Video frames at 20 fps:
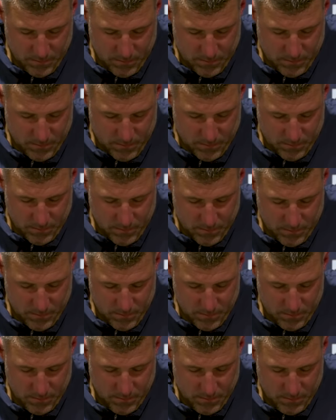
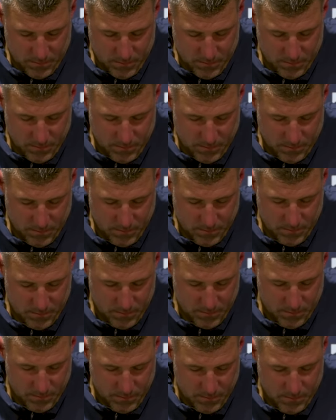
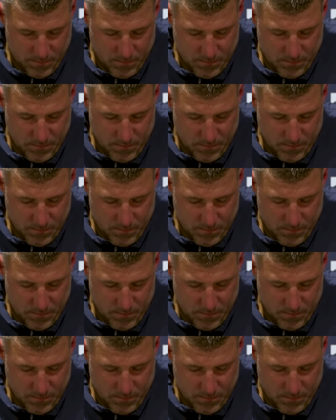Nothing is said.